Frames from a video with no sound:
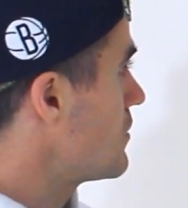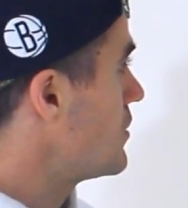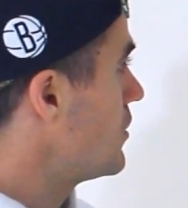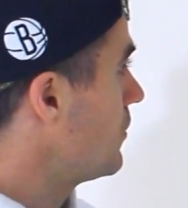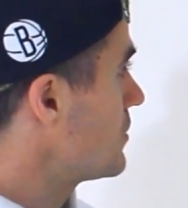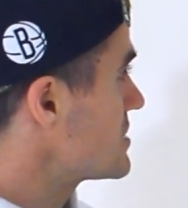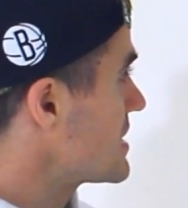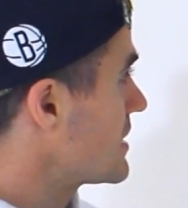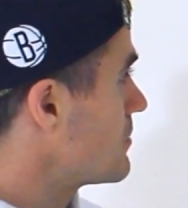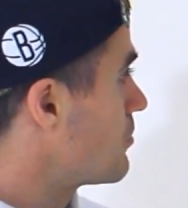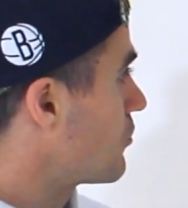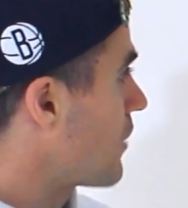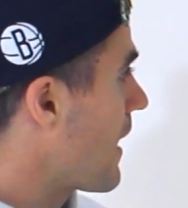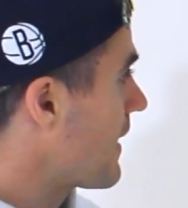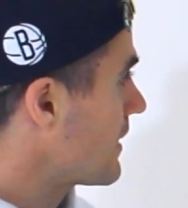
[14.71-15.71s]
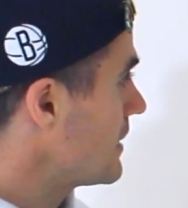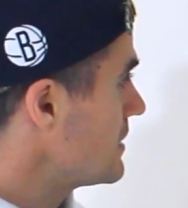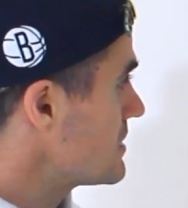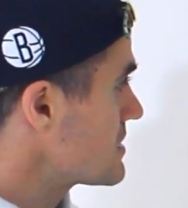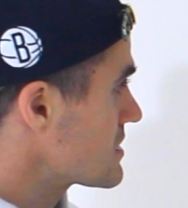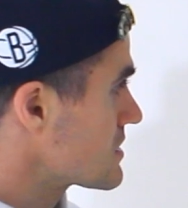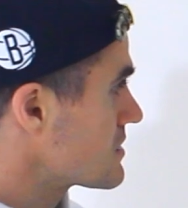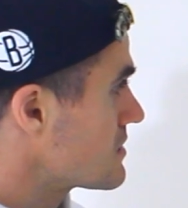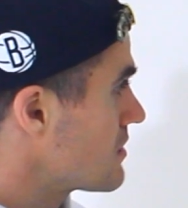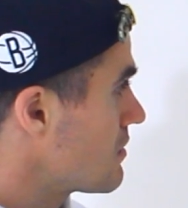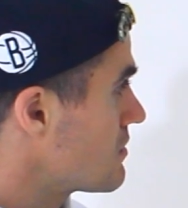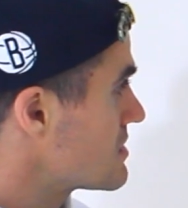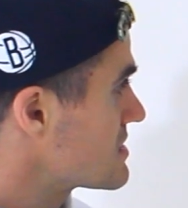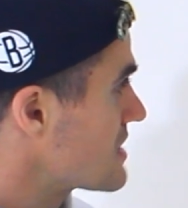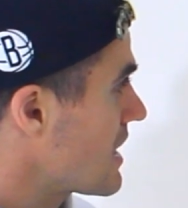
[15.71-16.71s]
notice that the brackets,
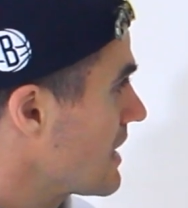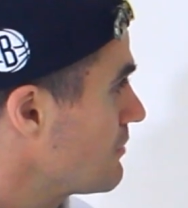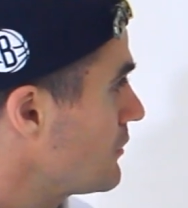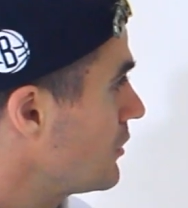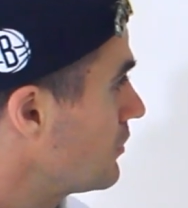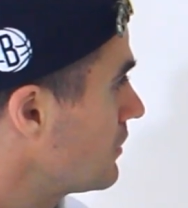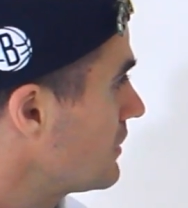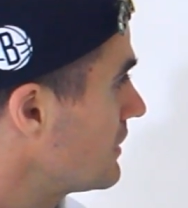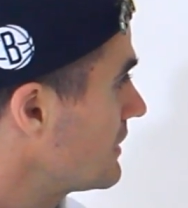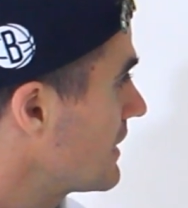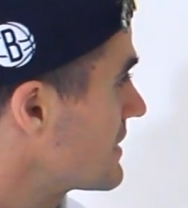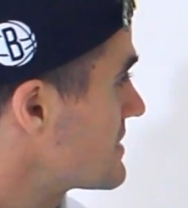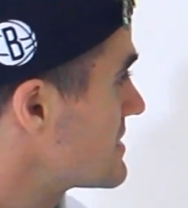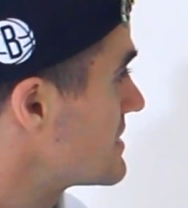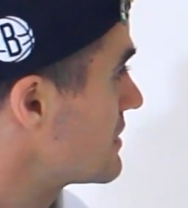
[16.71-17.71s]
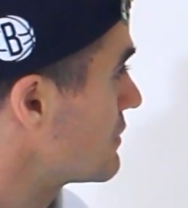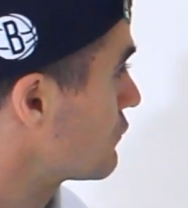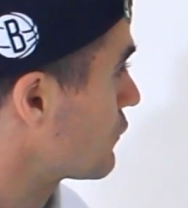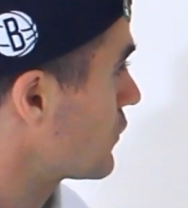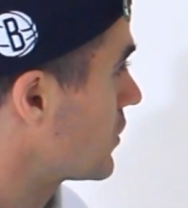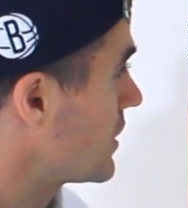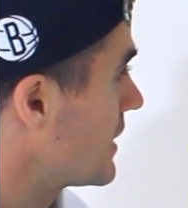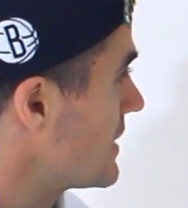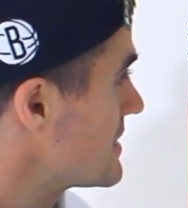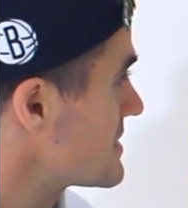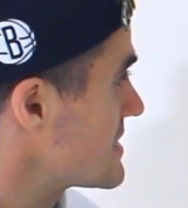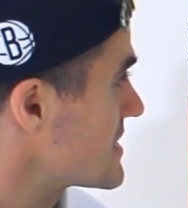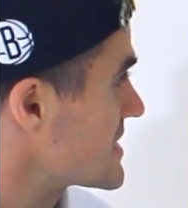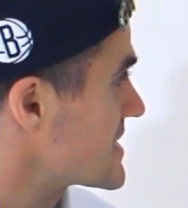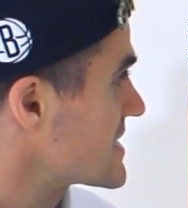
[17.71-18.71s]
they're the same. The only thing that's different is
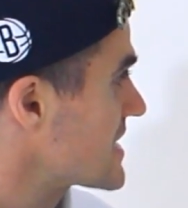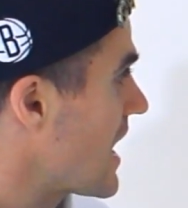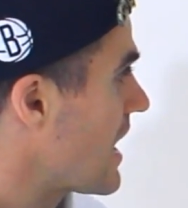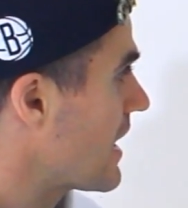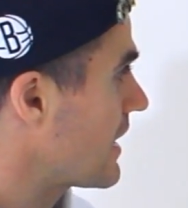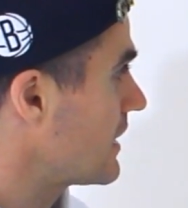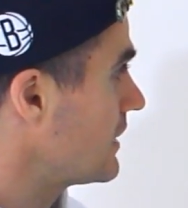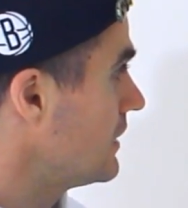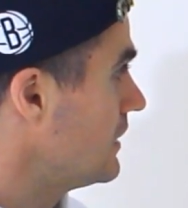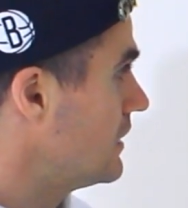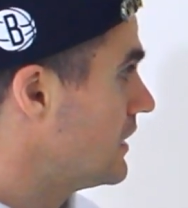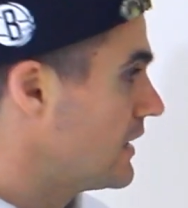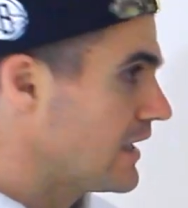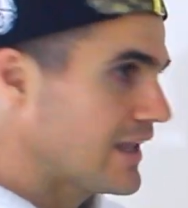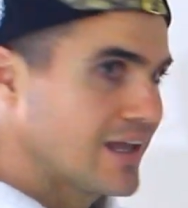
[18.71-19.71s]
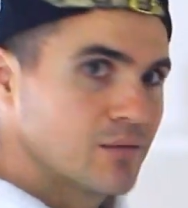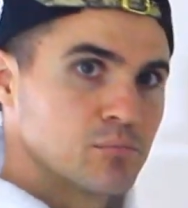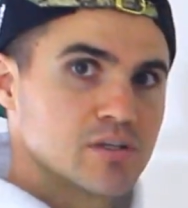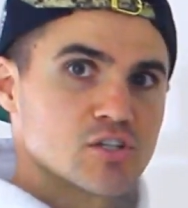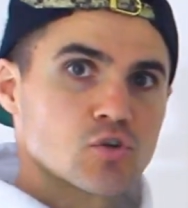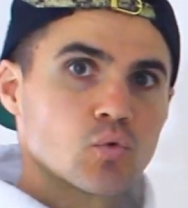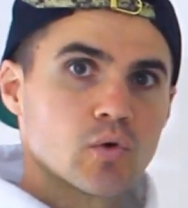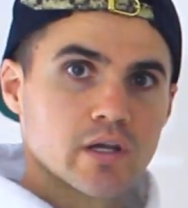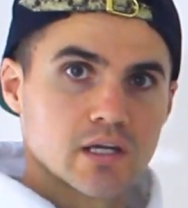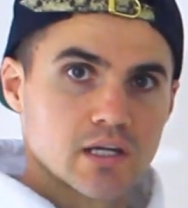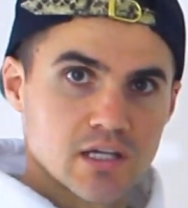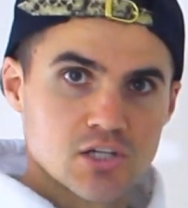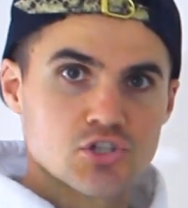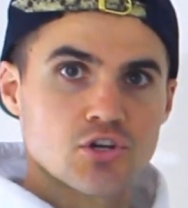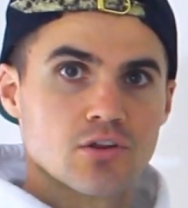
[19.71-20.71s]
the sign in between
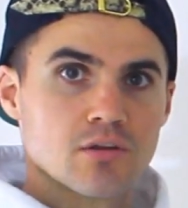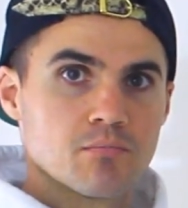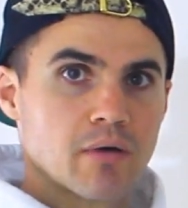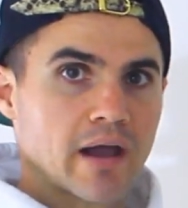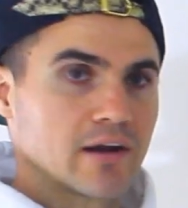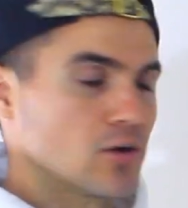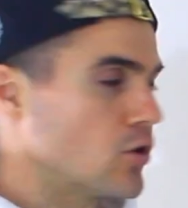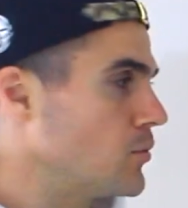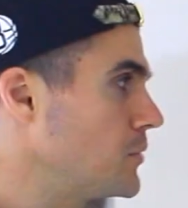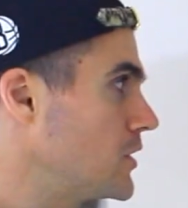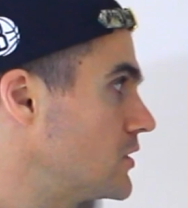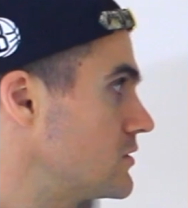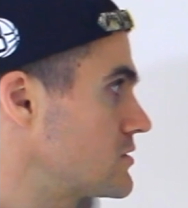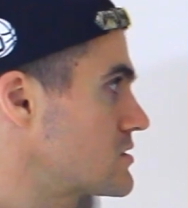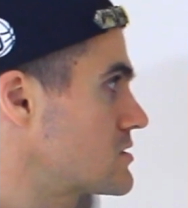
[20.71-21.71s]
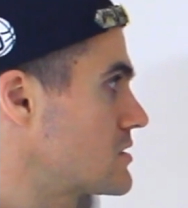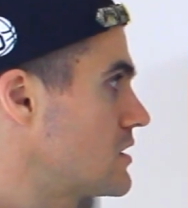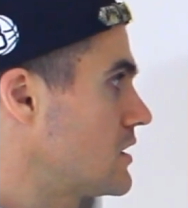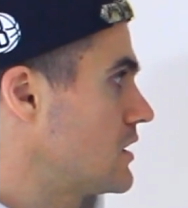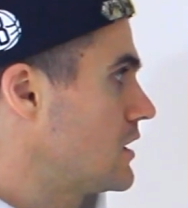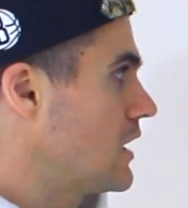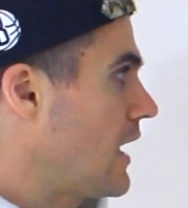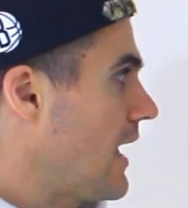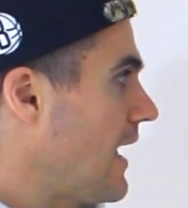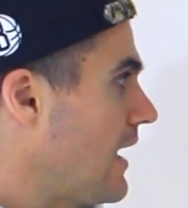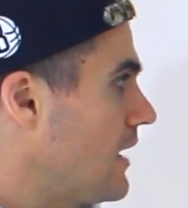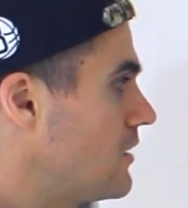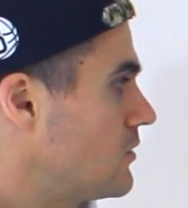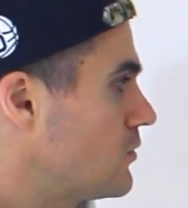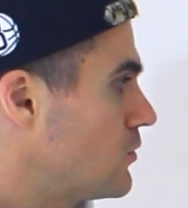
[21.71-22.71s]
each of the binomials.
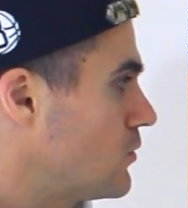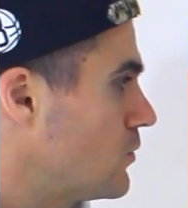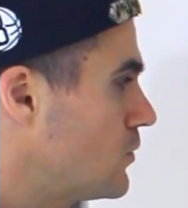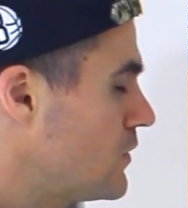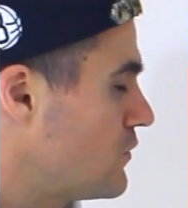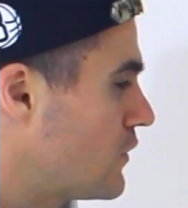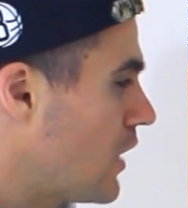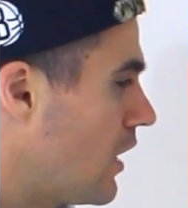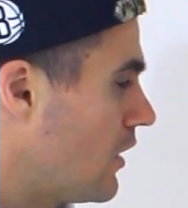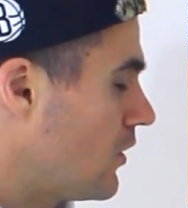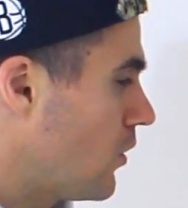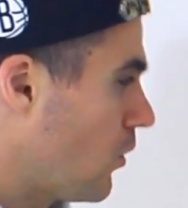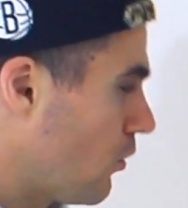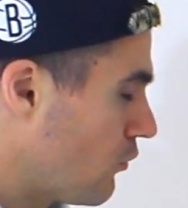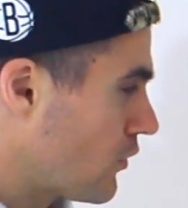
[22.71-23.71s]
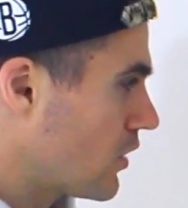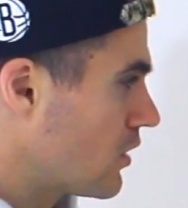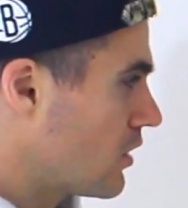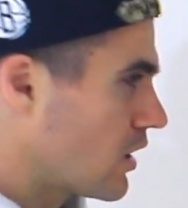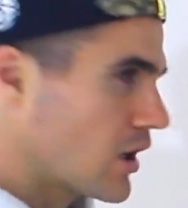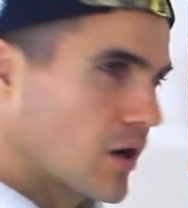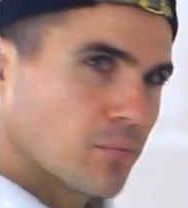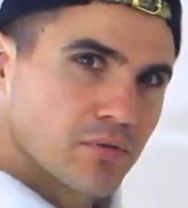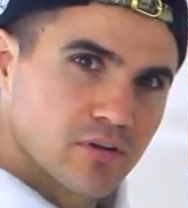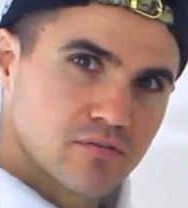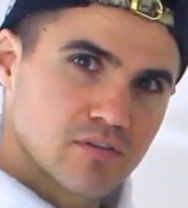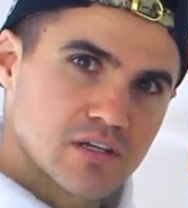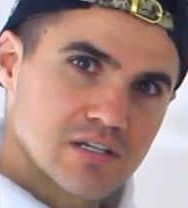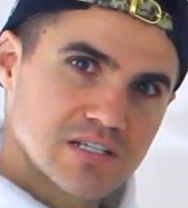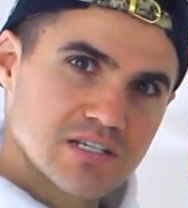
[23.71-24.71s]
And we've gone over a couple
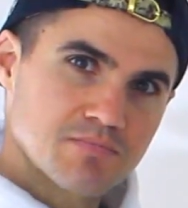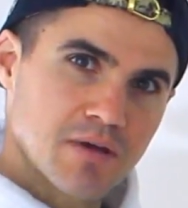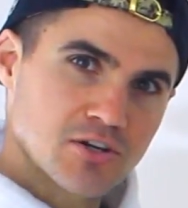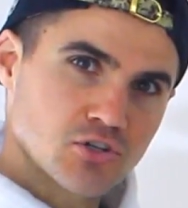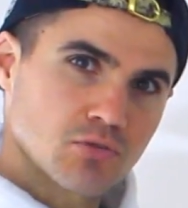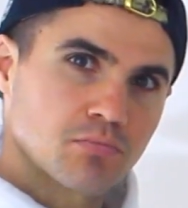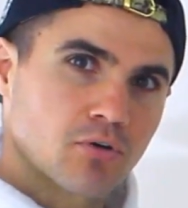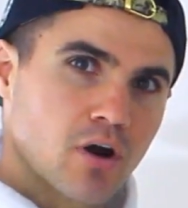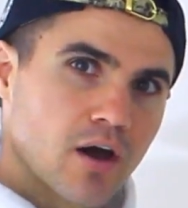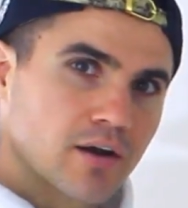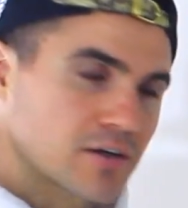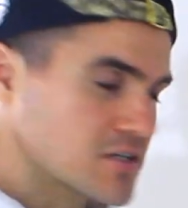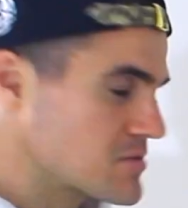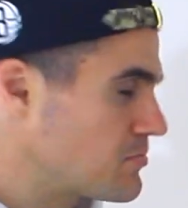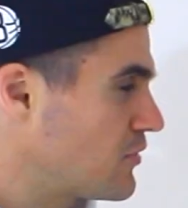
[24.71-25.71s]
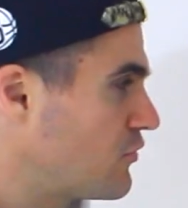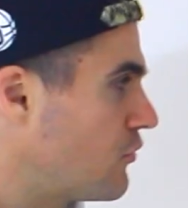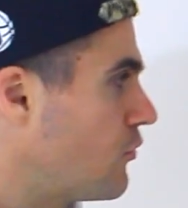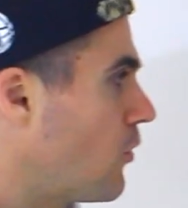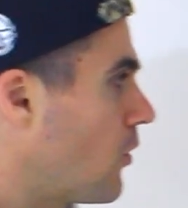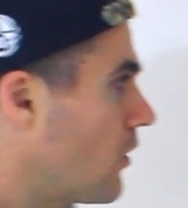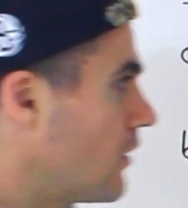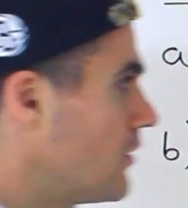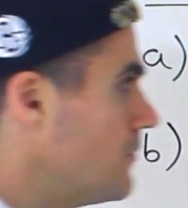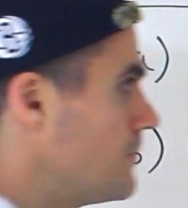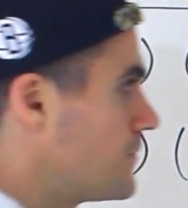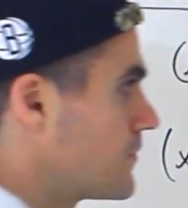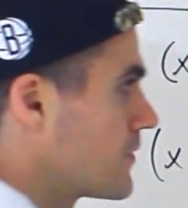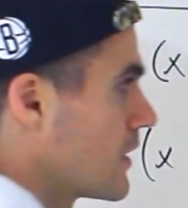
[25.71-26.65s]
of these special products before